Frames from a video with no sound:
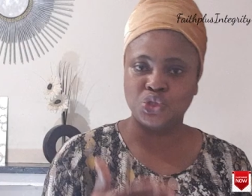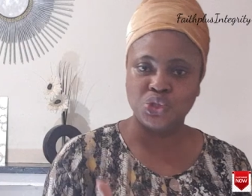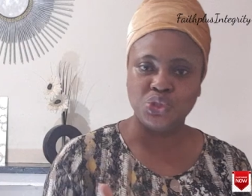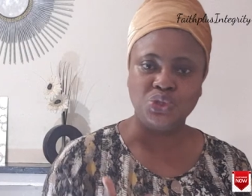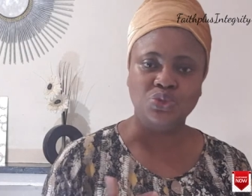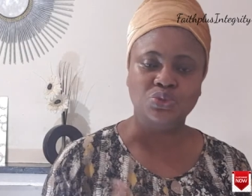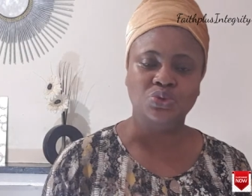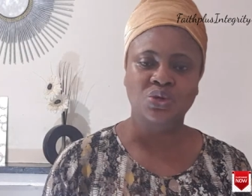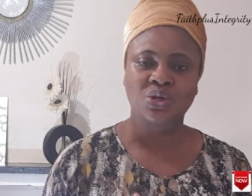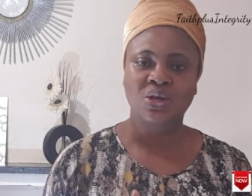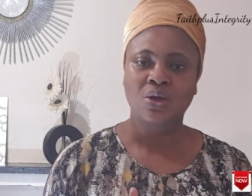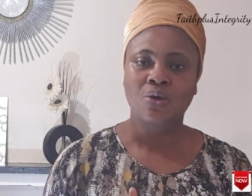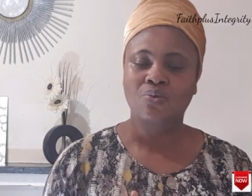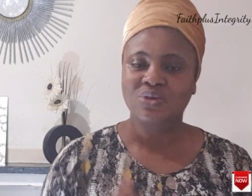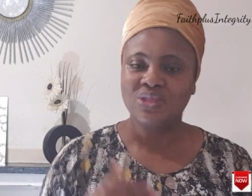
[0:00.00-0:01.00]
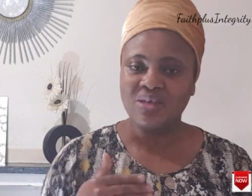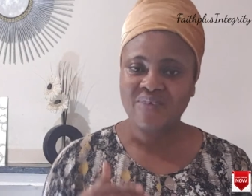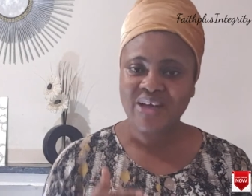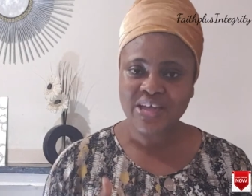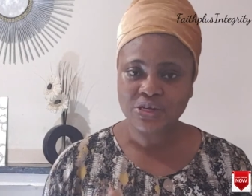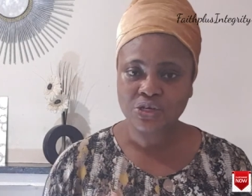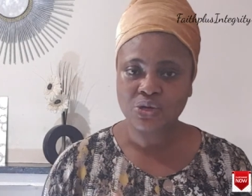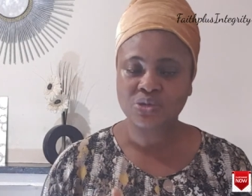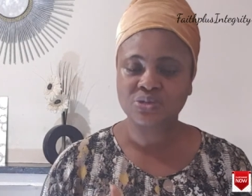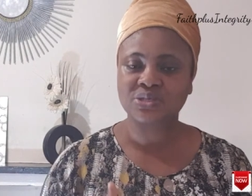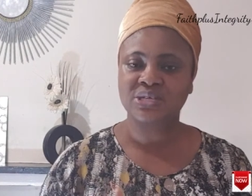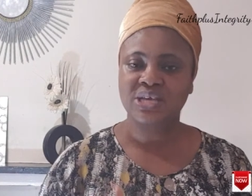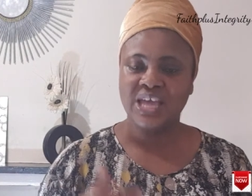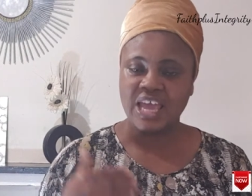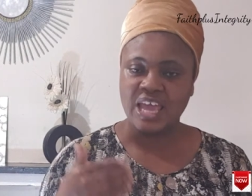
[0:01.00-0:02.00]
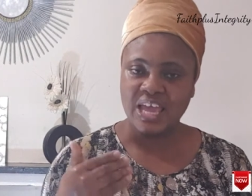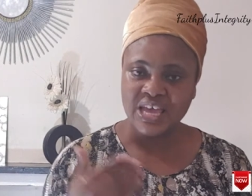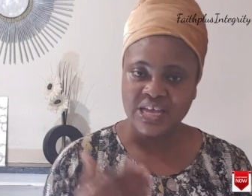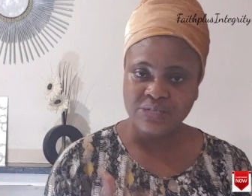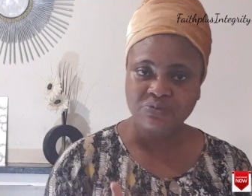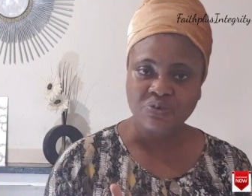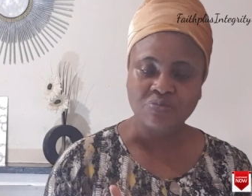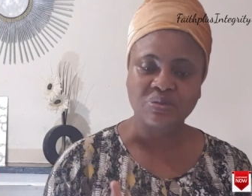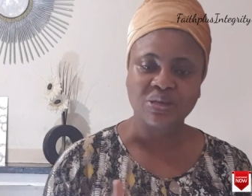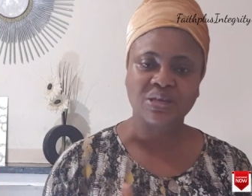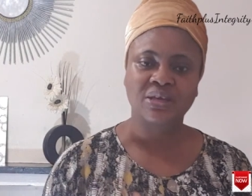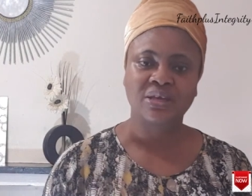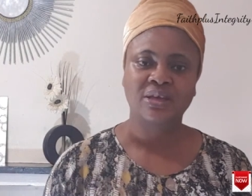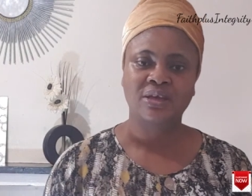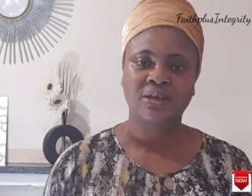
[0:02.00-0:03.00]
unto you. Whatever he does, he hears from me.